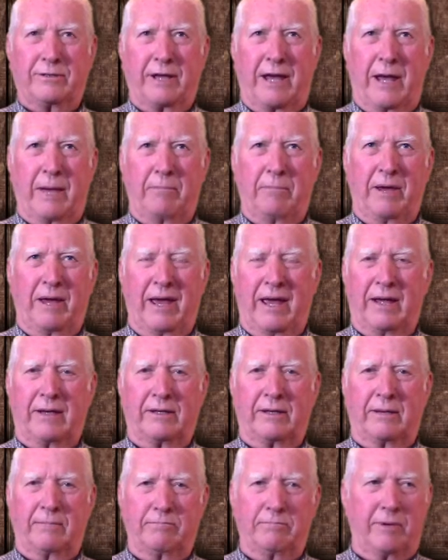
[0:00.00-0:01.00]
type
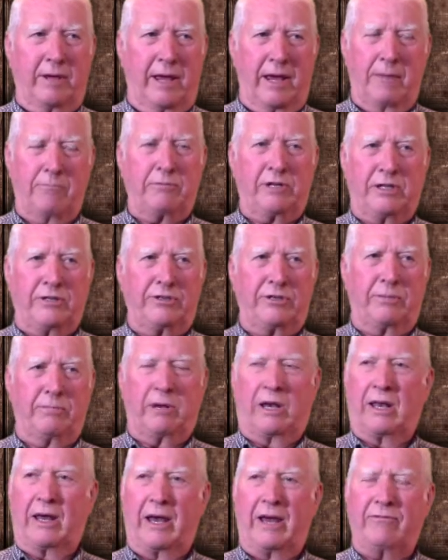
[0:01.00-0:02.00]
happenings in
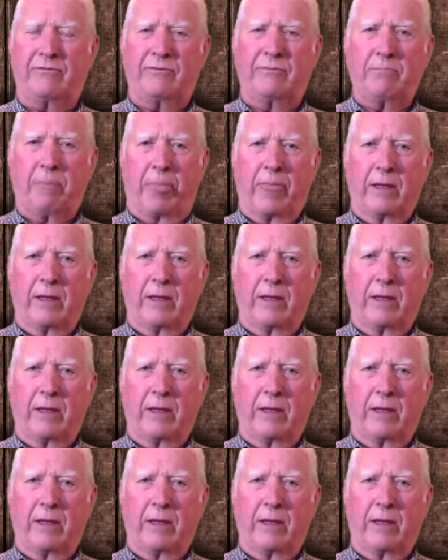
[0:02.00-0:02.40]
my life,